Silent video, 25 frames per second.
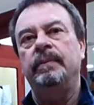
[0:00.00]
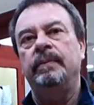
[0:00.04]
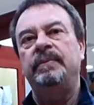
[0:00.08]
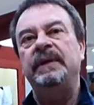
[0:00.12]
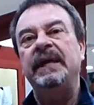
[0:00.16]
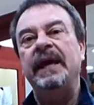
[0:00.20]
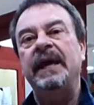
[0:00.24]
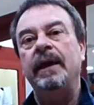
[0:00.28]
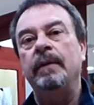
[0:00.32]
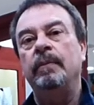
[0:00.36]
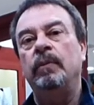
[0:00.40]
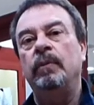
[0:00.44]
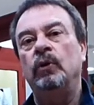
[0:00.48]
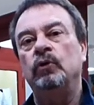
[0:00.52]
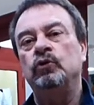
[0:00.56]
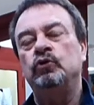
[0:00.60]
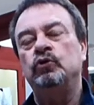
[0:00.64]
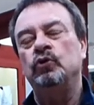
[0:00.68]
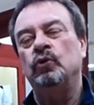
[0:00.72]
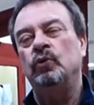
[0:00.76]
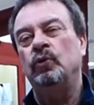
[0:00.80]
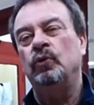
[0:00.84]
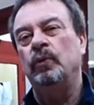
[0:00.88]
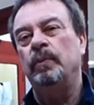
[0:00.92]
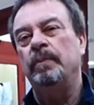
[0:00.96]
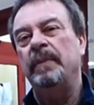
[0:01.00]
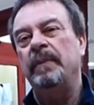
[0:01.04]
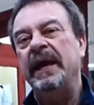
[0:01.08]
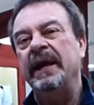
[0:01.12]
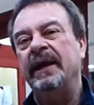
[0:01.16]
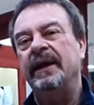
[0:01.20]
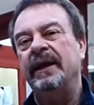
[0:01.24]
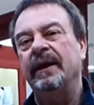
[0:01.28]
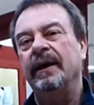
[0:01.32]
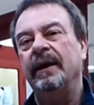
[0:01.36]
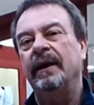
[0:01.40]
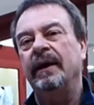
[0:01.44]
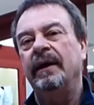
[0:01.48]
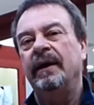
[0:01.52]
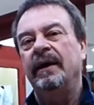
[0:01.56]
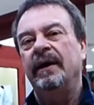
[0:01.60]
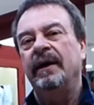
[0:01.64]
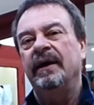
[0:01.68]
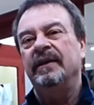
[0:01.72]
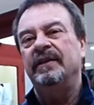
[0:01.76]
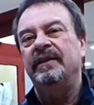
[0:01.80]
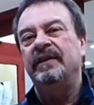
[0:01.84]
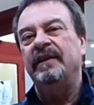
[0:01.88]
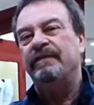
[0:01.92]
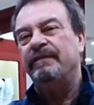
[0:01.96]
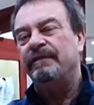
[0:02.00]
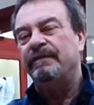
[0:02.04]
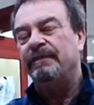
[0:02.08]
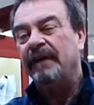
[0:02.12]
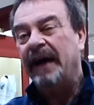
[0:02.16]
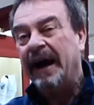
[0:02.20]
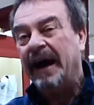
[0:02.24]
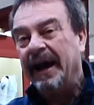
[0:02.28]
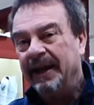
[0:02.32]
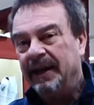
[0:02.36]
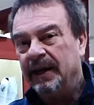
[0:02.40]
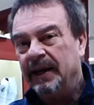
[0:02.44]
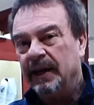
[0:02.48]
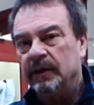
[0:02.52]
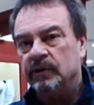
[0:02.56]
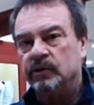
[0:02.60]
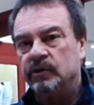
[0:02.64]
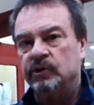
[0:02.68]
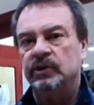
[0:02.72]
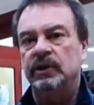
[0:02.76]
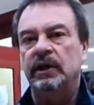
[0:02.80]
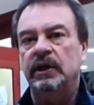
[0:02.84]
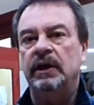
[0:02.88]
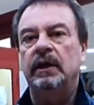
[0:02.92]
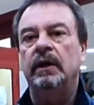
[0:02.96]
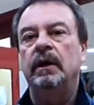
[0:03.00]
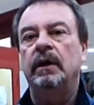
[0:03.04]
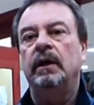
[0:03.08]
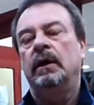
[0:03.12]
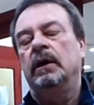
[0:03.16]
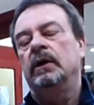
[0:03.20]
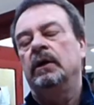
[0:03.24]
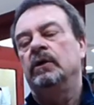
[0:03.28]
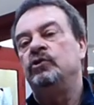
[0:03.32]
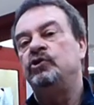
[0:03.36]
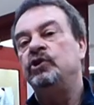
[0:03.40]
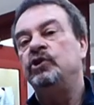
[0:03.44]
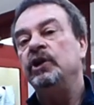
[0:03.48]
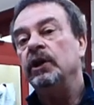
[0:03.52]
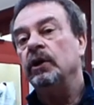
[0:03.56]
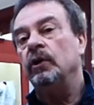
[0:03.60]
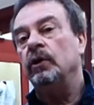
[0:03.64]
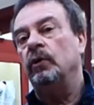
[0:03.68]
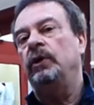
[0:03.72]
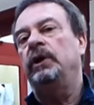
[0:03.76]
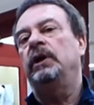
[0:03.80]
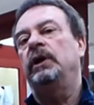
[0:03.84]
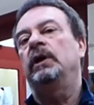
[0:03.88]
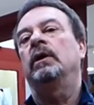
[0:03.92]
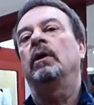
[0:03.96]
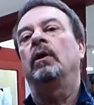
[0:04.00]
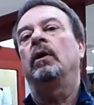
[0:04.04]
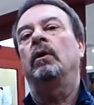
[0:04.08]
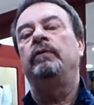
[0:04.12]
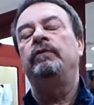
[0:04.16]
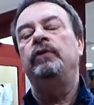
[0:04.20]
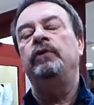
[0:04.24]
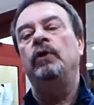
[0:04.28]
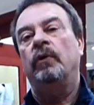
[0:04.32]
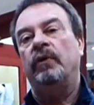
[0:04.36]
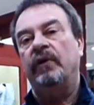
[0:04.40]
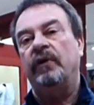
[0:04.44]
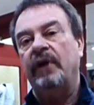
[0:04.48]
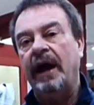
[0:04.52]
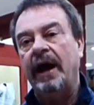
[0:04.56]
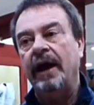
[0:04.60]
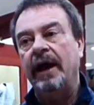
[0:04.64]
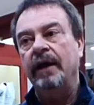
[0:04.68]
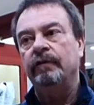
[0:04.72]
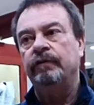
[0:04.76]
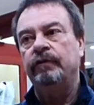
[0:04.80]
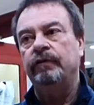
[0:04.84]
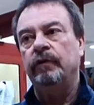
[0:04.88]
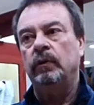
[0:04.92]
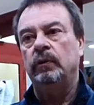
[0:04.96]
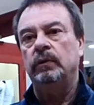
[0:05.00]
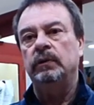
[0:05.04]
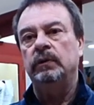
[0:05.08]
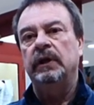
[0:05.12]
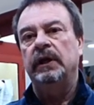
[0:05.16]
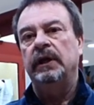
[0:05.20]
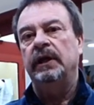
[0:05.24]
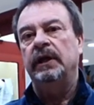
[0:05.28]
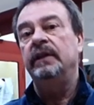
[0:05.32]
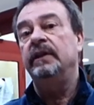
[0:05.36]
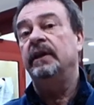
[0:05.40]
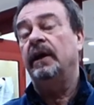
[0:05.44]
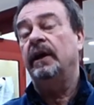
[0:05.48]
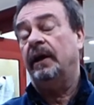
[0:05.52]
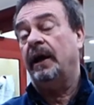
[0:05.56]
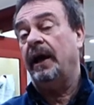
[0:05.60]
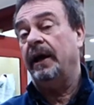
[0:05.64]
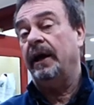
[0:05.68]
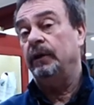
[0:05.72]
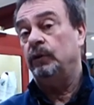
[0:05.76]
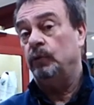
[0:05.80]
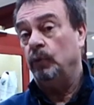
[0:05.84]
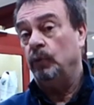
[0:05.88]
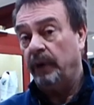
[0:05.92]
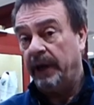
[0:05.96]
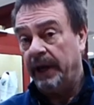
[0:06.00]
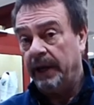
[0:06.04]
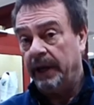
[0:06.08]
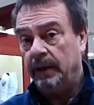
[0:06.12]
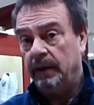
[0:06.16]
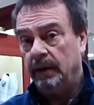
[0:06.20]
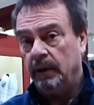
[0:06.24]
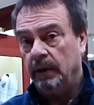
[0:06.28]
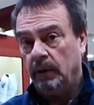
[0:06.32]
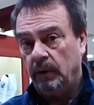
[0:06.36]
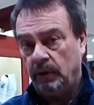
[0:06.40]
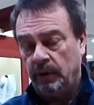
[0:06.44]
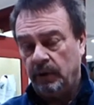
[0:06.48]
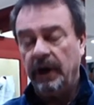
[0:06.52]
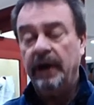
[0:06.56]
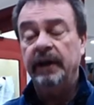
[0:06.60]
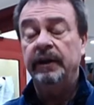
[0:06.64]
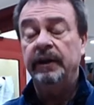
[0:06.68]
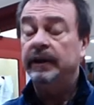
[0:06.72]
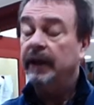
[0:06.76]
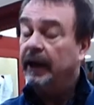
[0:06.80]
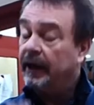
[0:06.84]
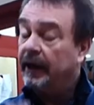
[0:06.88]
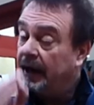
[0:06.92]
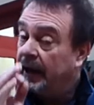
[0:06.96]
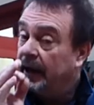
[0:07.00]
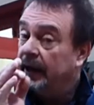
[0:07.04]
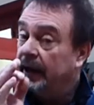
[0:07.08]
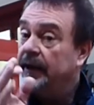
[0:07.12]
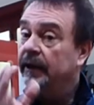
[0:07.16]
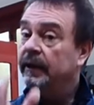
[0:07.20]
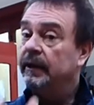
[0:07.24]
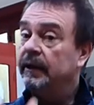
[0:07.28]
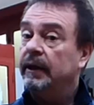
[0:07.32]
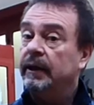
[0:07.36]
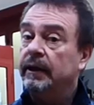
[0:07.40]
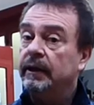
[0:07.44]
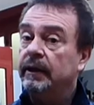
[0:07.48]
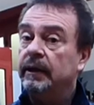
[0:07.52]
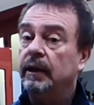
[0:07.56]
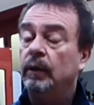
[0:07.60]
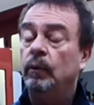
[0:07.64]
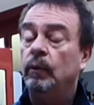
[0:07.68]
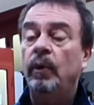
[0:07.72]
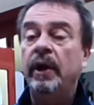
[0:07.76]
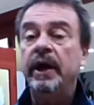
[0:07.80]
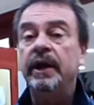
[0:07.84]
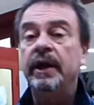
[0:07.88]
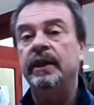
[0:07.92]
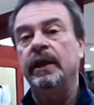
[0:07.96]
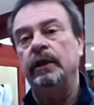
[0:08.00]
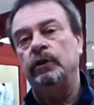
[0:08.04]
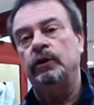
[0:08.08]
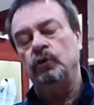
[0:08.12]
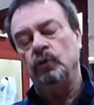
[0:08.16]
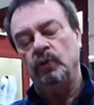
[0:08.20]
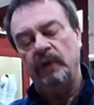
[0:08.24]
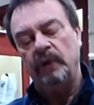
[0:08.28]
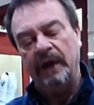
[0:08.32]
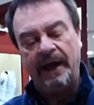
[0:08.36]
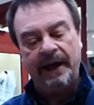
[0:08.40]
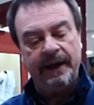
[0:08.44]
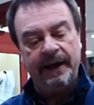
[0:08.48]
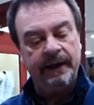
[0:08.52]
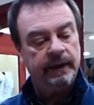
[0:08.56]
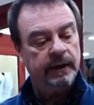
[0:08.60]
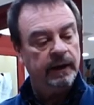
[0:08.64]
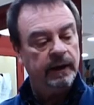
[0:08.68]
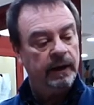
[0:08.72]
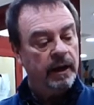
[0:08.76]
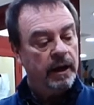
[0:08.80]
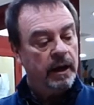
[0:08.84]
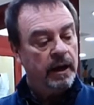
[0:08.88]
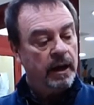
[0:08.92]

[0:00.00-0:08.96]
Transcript: be able to make the finest zeroing of your rifle in the right way, okay, in the way that you like.